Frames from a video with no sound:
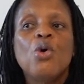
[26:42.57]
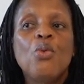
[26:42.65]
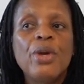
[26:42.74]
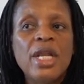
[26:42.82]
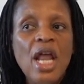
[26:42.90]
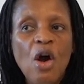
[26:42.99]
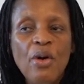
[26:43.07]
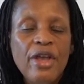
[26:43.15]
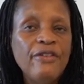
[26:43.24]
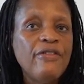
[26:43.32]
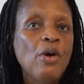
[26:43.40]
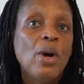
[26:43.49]
We now
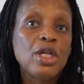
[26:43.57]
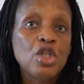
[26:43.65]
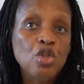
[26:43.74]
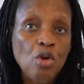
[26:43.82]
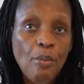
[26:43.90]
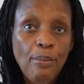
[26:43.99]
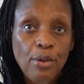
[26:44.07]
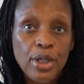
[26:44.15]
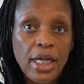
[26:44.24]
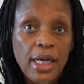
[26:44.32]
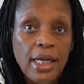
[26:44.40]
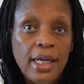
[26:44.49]
have a one-stop
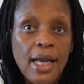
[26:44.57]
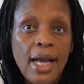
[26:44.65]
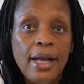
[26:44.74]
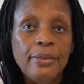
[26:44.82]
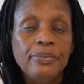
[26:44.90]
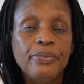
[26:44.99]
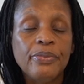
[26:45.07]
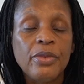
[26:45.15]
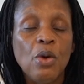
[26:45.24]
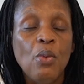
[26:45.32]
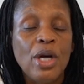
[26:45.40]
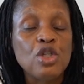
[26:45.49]
border,
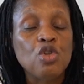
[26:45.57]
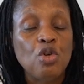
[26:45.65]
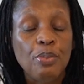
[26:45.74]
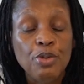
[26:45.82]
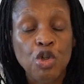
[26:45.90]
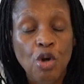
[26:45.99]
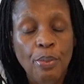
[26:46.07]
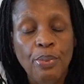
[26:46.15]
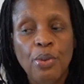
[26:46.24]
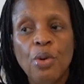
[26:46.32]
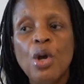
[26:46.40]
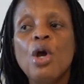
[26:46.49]
one-stop
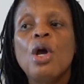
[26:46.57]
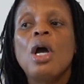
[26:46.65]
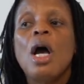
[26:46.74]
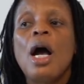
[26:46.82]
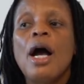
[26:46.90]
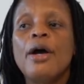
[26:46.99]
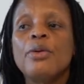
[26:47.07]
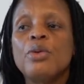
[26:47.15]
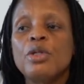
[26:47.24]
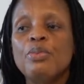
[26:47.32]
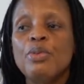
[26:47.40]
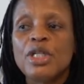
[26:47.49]
shop,
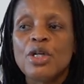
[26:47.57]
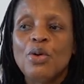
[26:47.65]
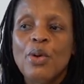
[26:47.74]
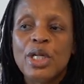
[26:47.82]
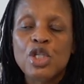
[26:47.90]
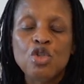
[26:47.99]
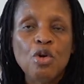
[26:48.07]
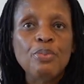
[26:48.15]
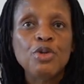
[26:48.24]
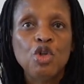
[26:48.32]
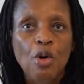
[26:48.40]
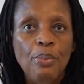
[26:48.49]

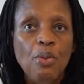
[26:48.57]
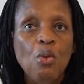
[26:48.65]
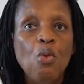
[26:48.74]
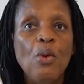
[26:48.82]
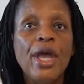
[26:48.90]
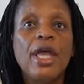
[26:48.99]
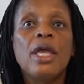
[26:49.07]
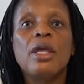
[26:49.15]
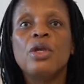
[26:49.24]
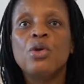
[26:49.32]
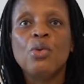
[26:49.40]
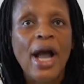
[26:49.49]
one-stop shop where
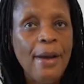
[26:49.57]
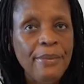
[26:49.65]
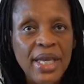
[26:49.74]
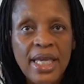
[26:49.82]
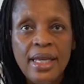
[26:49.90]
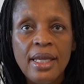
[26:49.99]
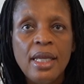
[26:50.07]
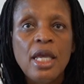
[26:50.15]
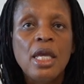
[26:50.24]
you come in,